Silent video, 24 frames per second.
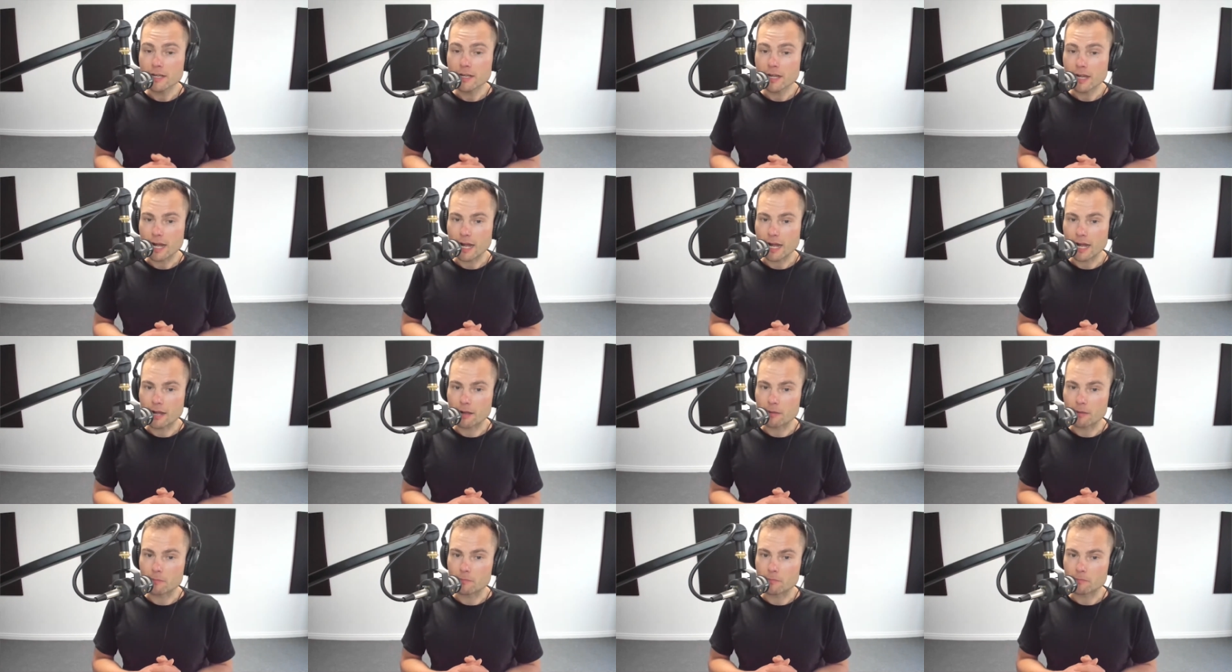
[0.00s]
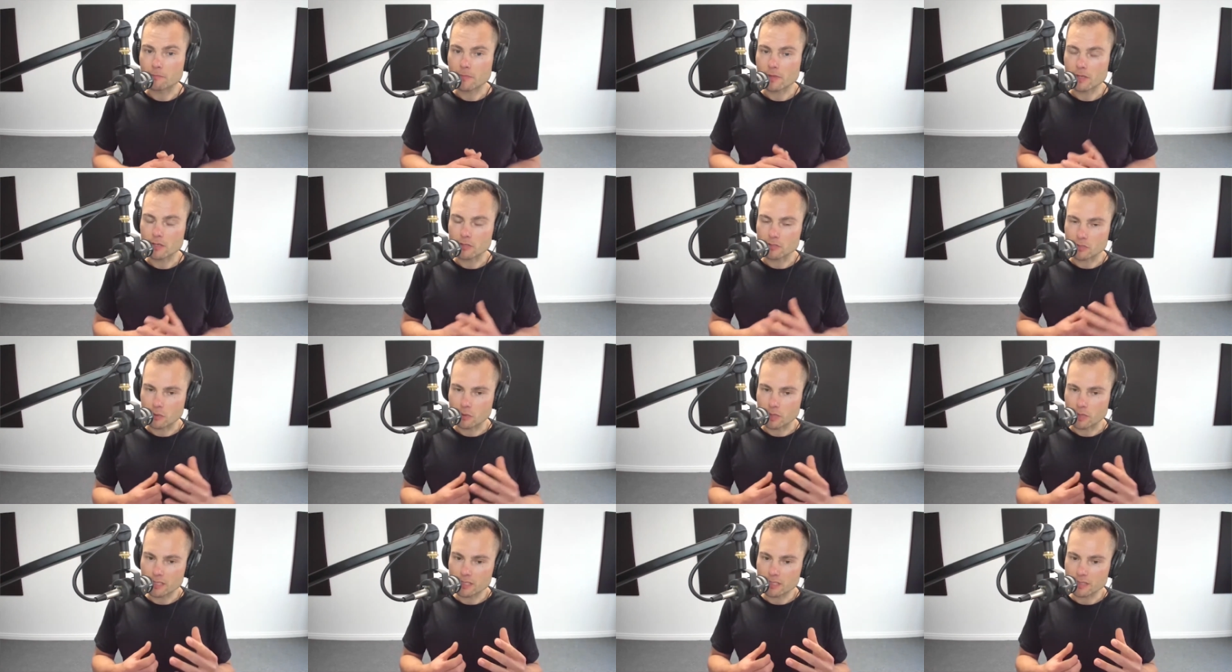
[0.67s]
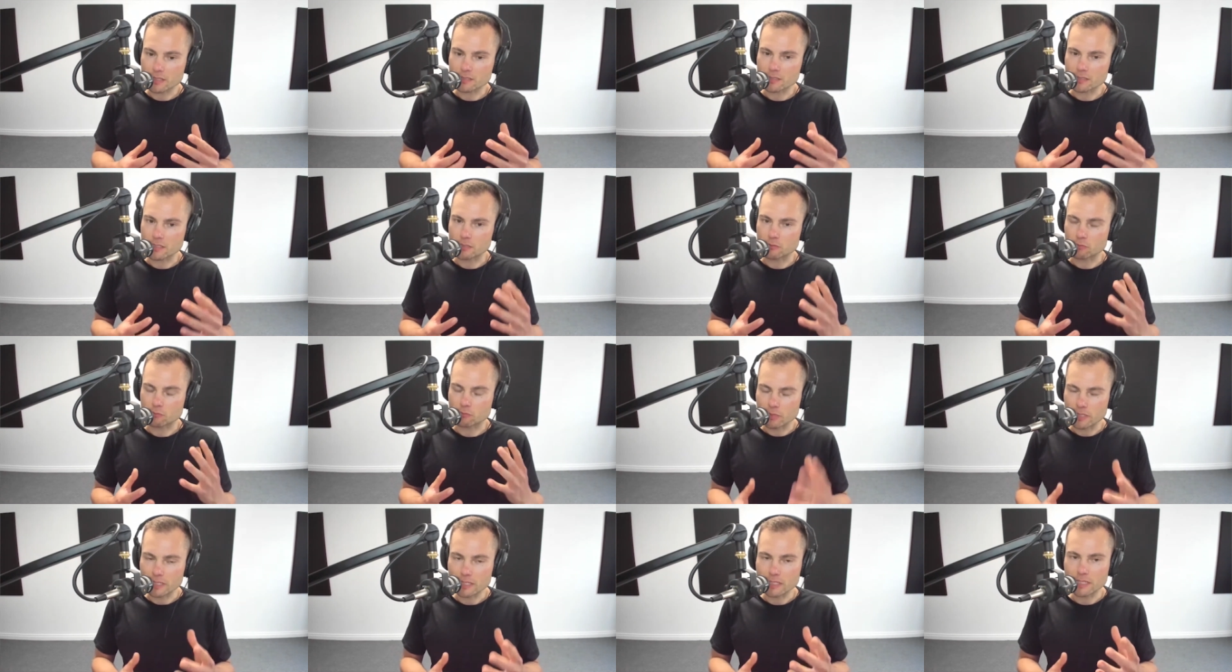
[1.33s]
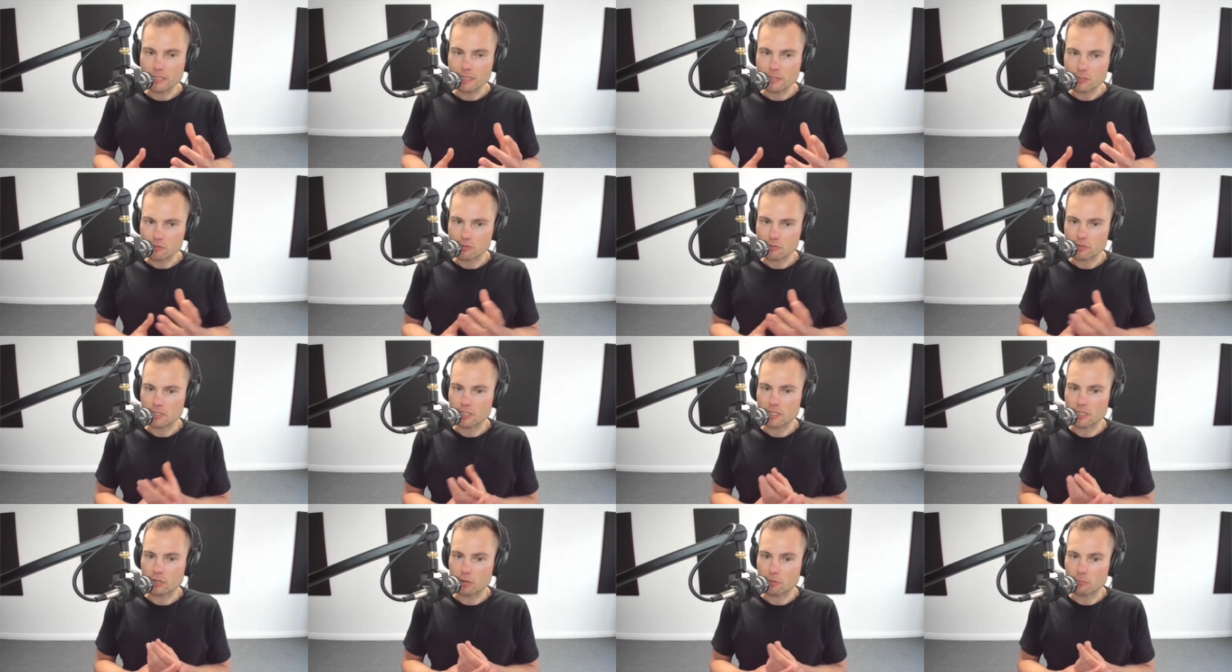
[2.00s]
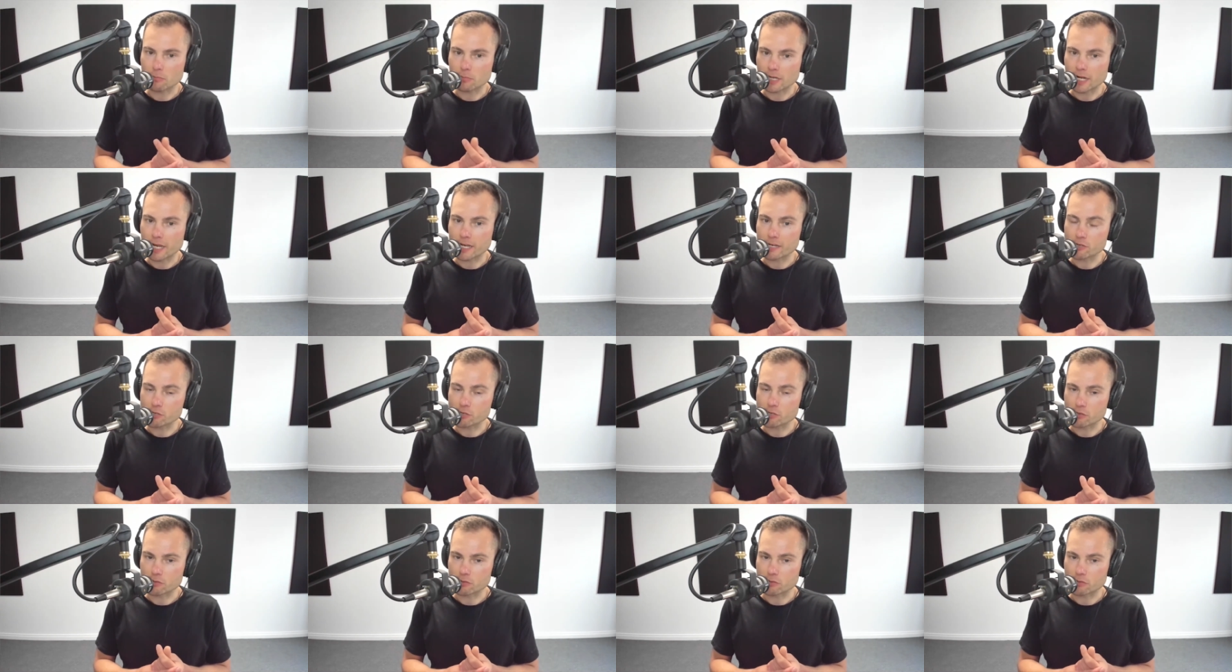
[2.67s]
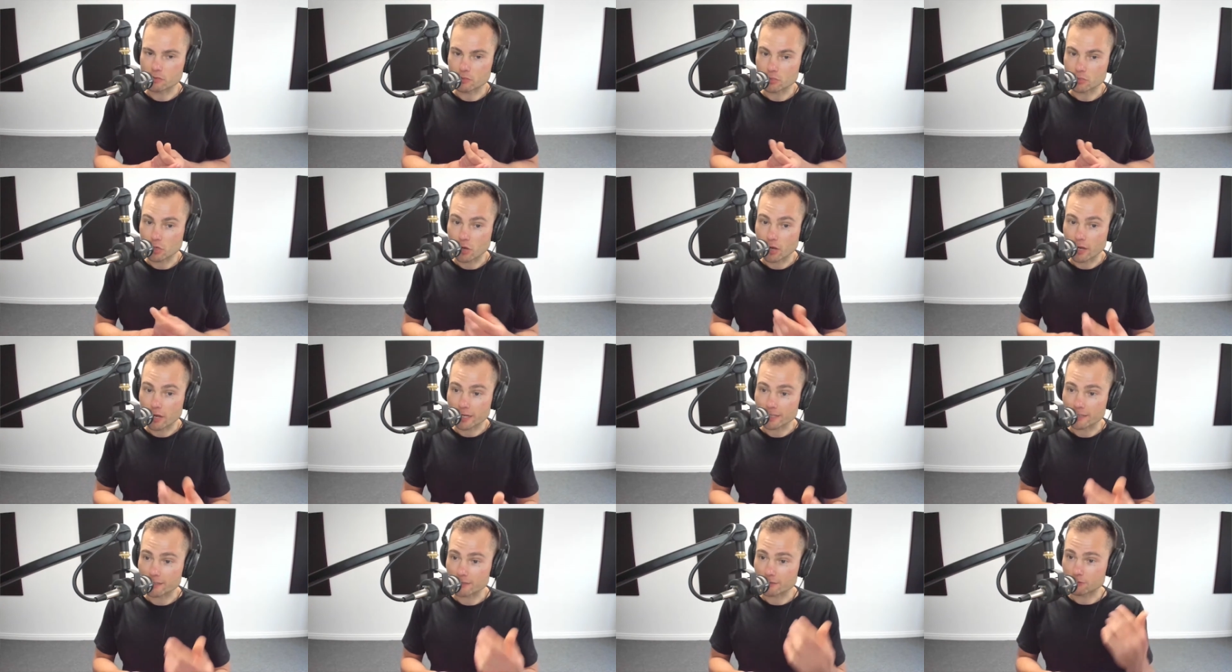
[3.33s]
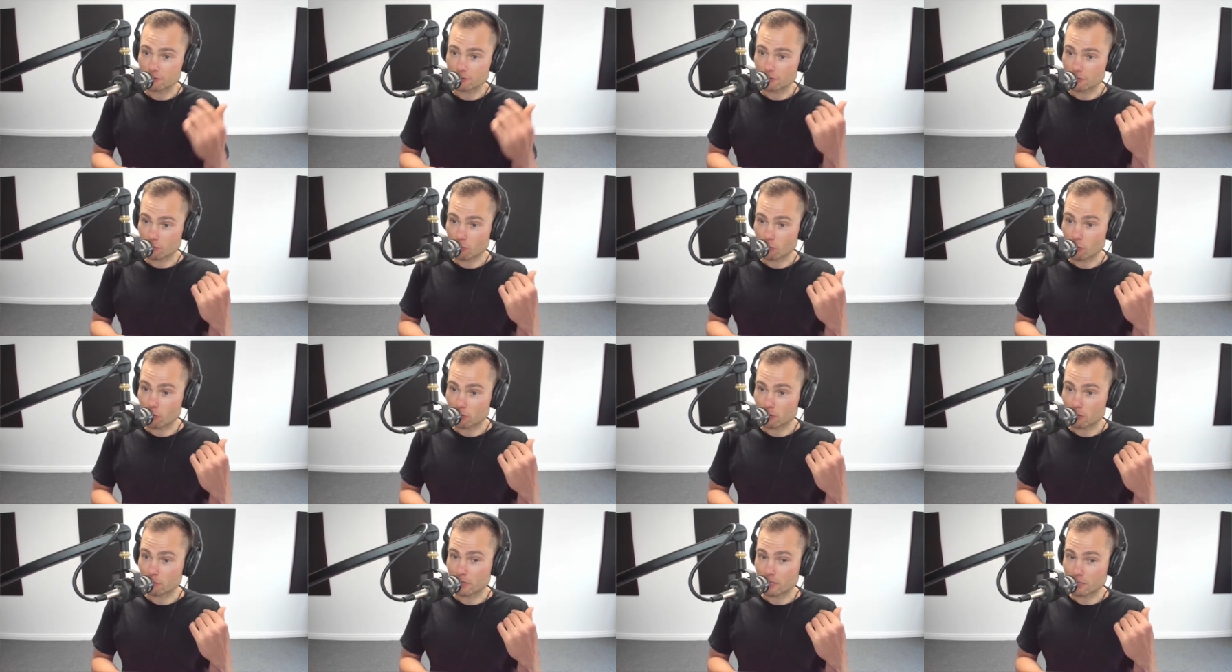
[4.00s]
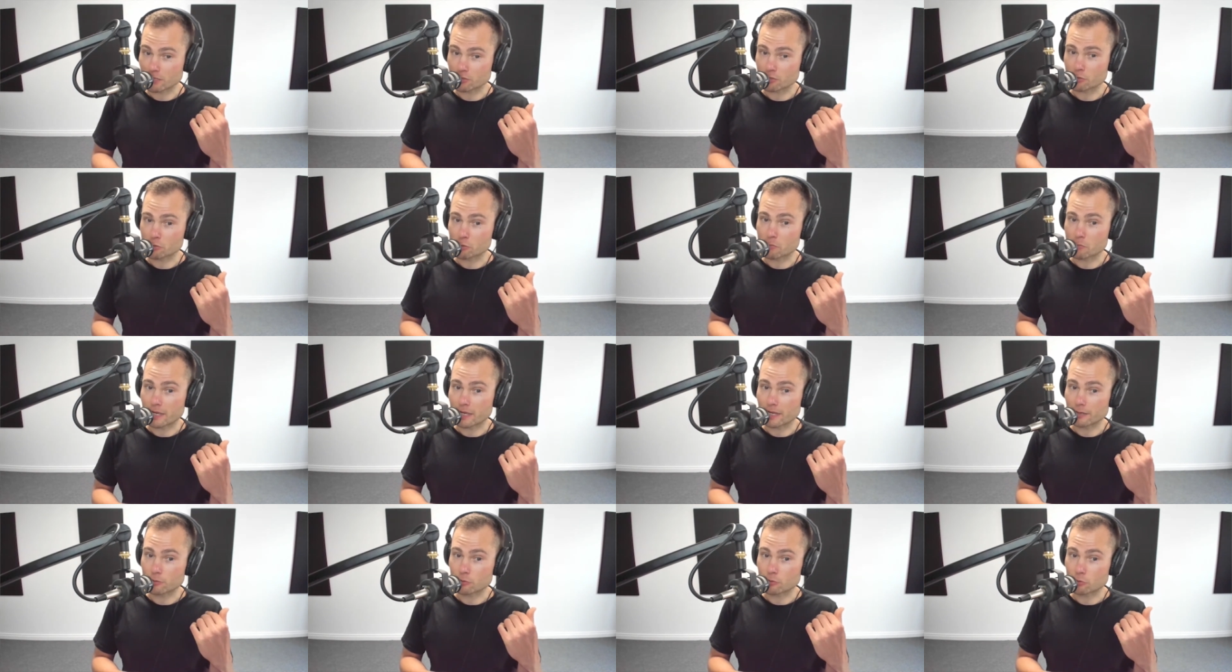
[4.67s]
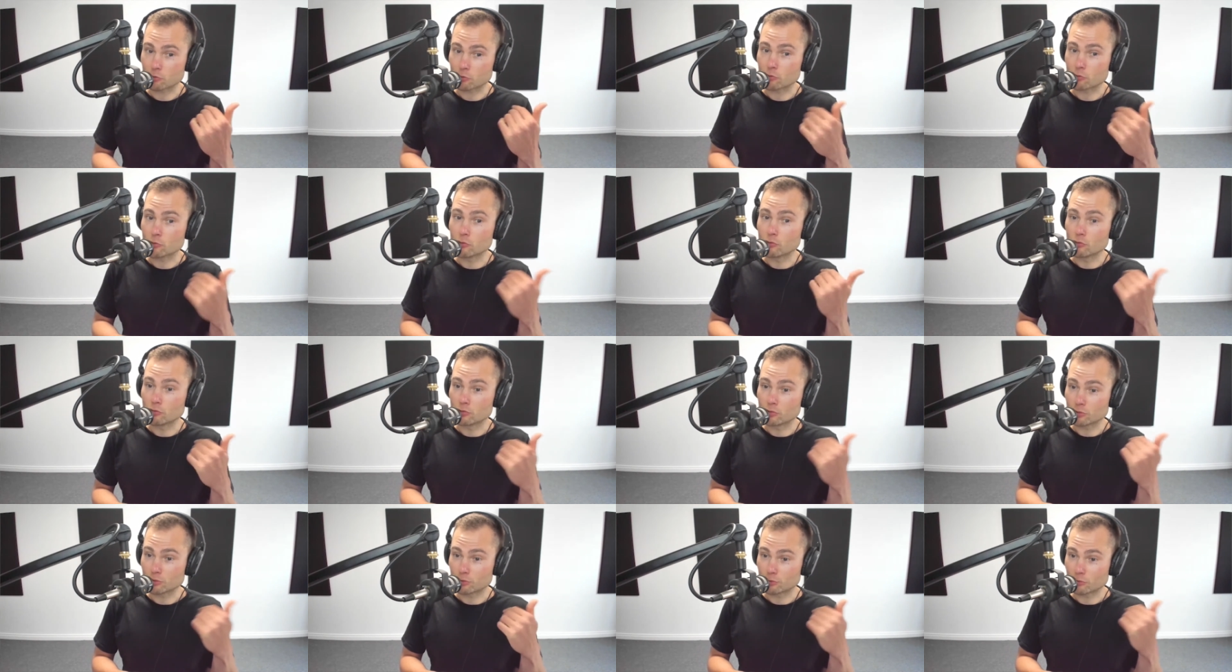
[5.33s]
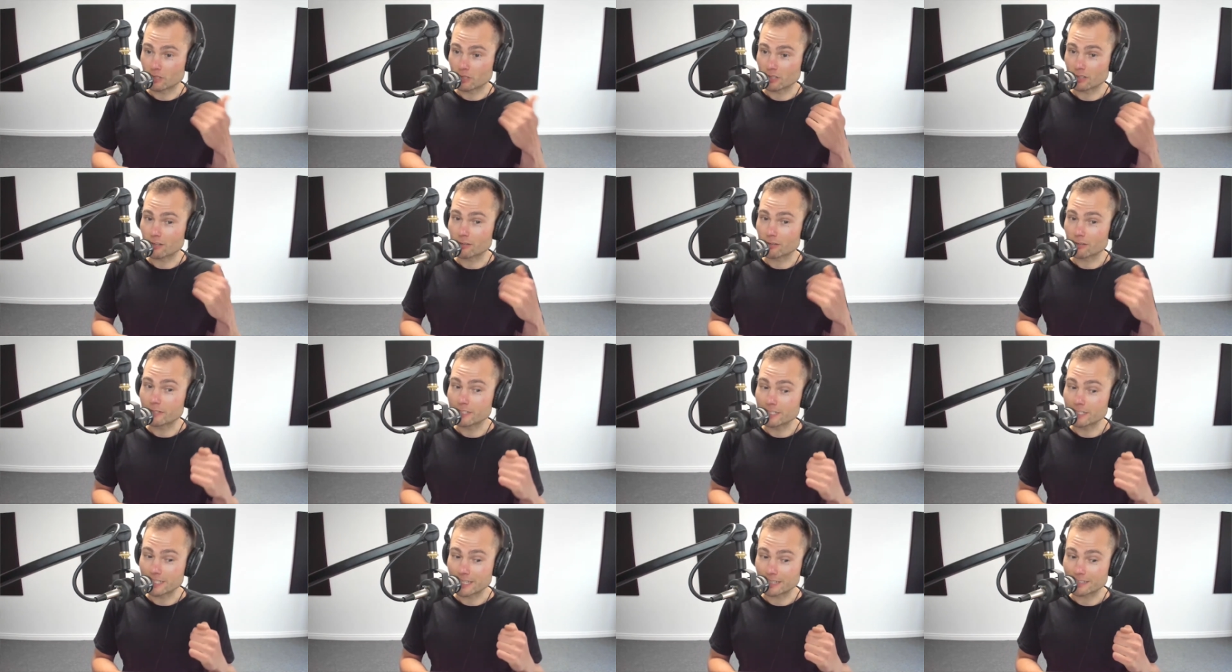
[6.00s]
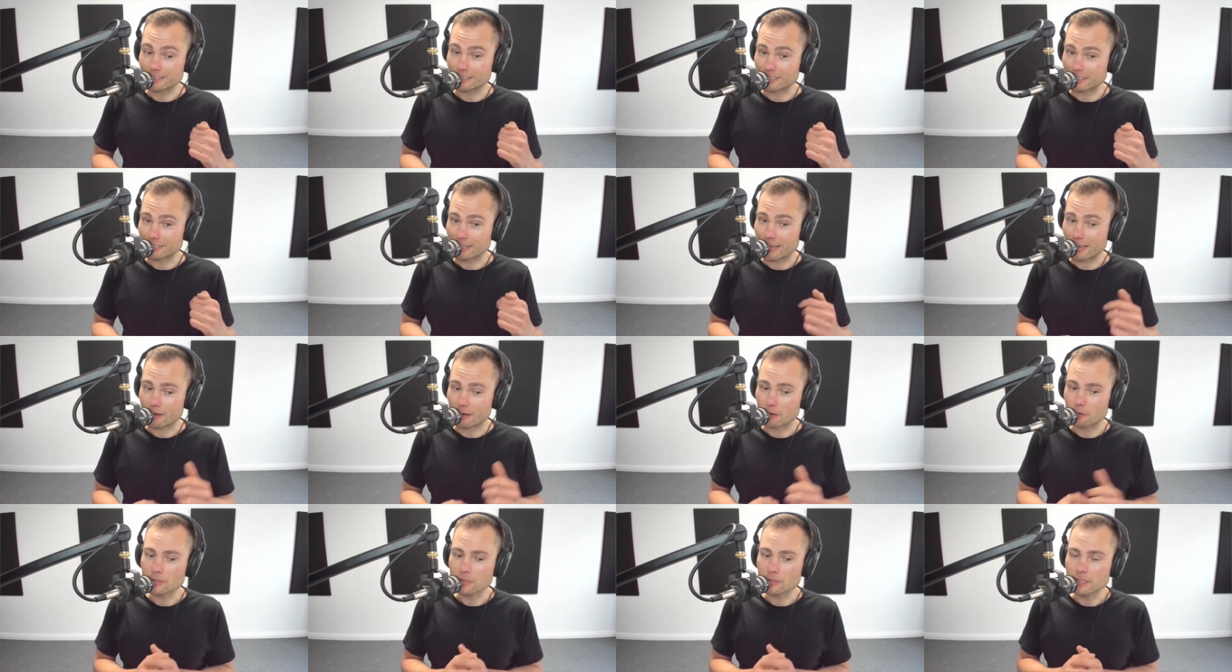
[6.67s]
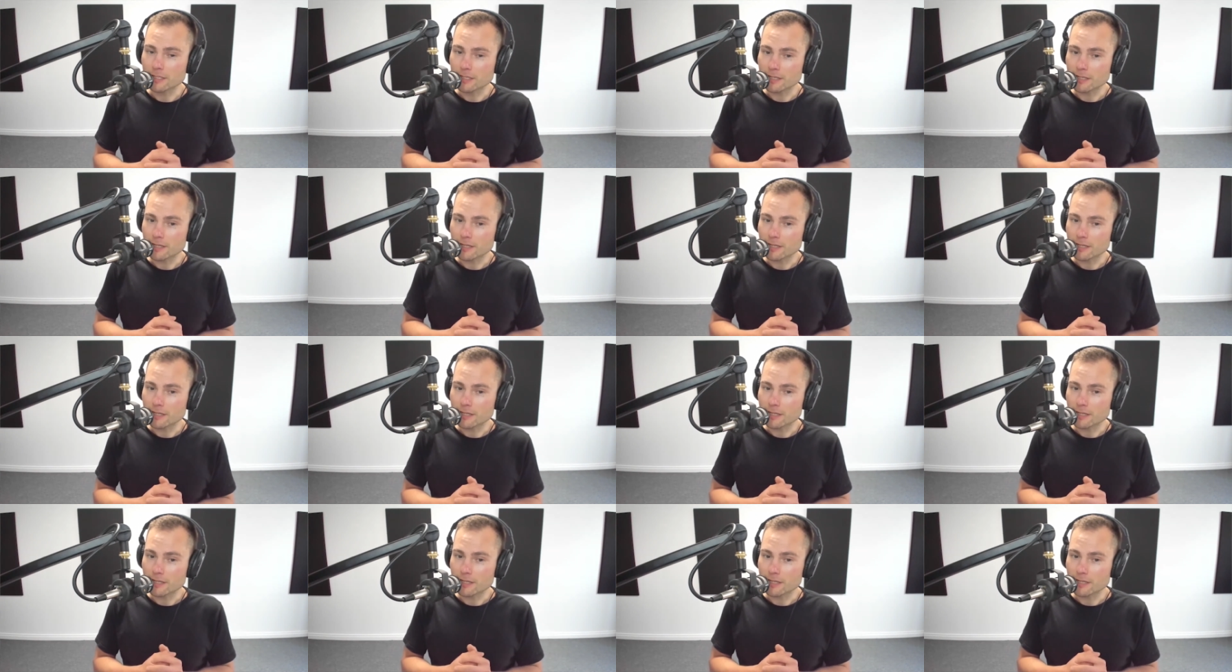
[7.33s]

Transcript: Yes. Um, so I think there's this really interesting combination tying into what we mentioned about Google doing a lot of indexing now, mm